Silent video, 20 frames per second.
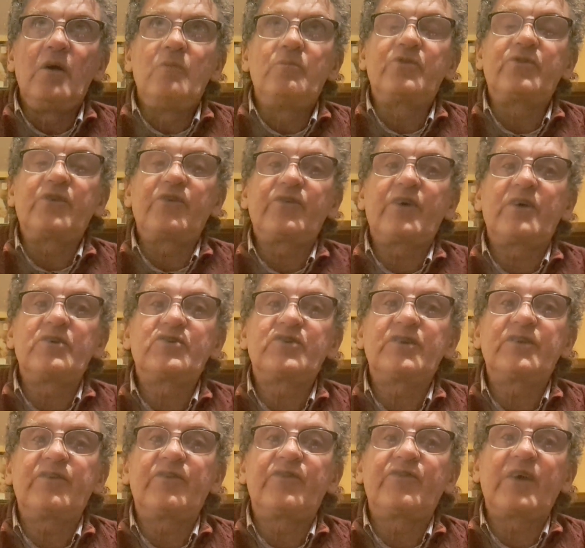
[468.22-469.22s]
But this horse
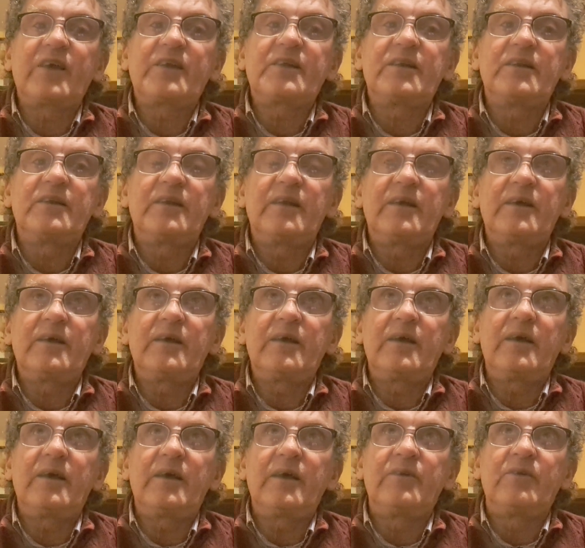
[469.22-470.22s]
didn't settle
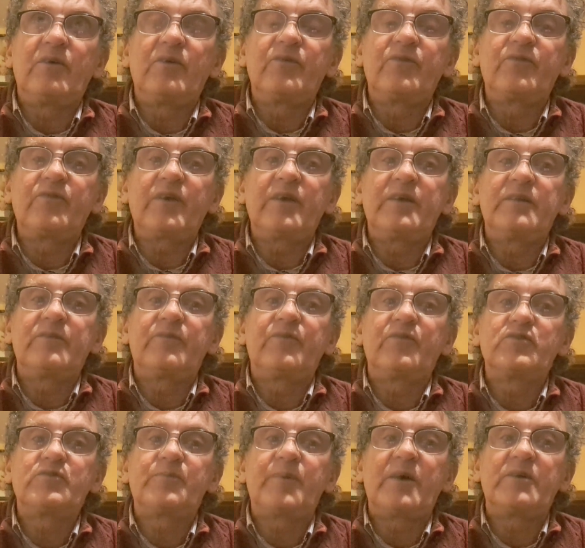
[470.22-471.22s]
enough in the
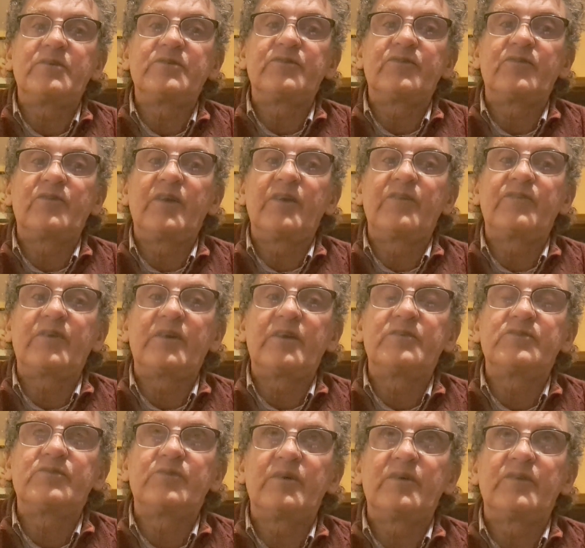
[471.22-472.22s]
first part of the race, and
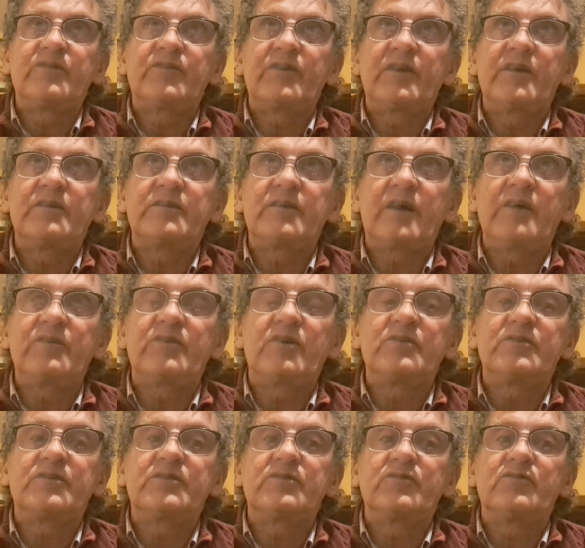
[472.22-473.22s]
it was, I
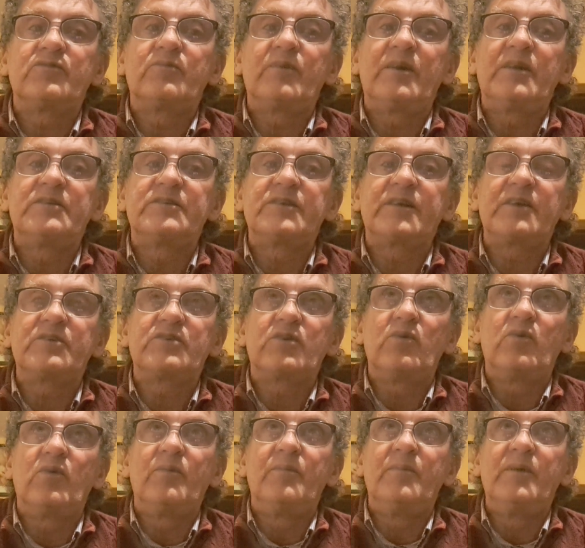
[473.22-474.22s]
thought it done well to get
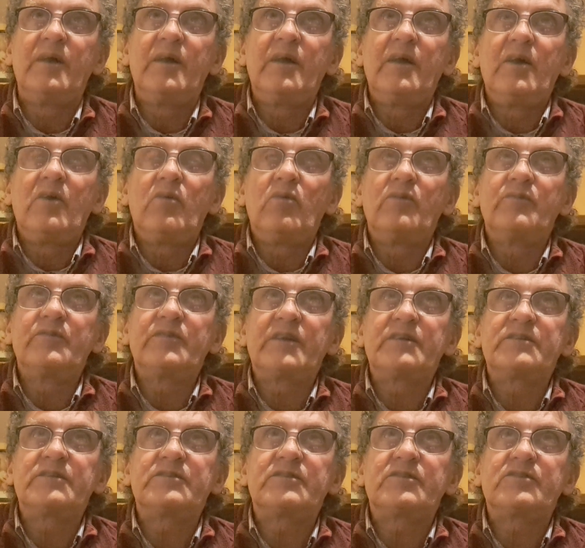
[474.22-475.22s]
home over
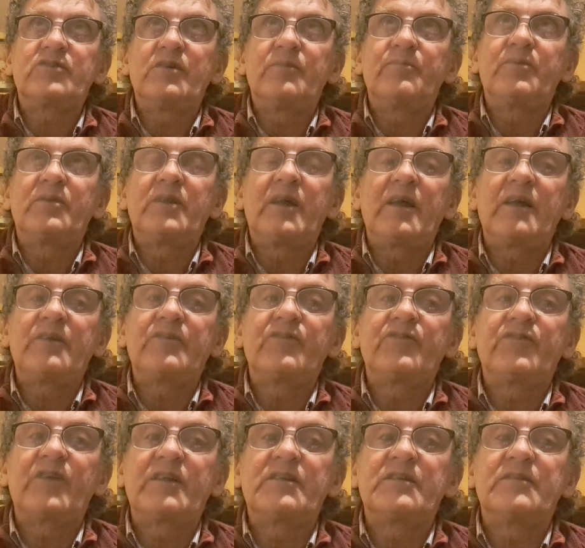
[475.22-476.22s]
that trip when I hadn't
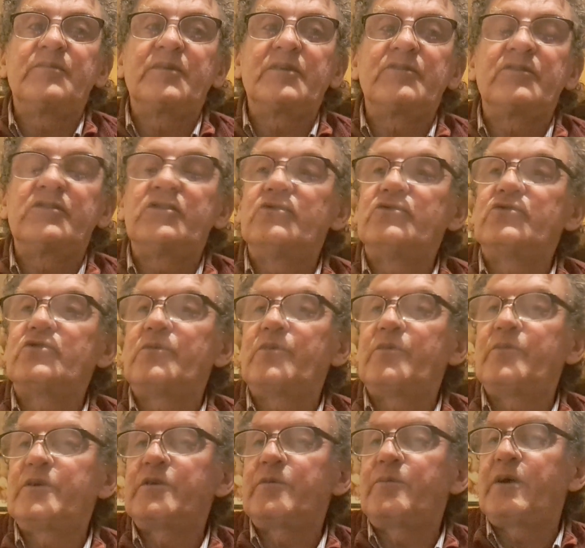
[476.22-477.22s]
settled because it used up a
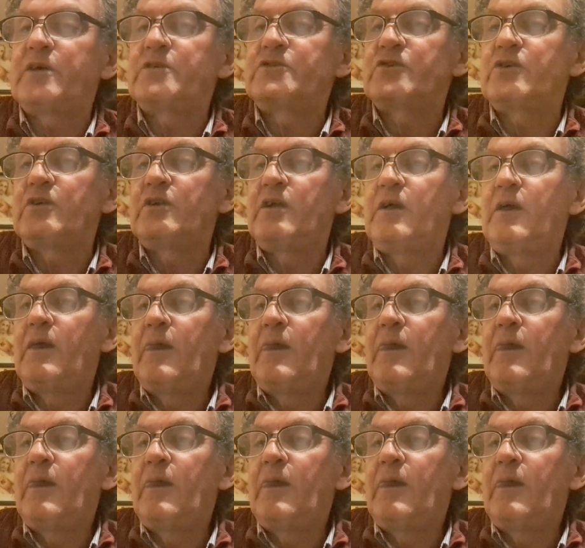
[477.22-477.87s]
bit of petrol.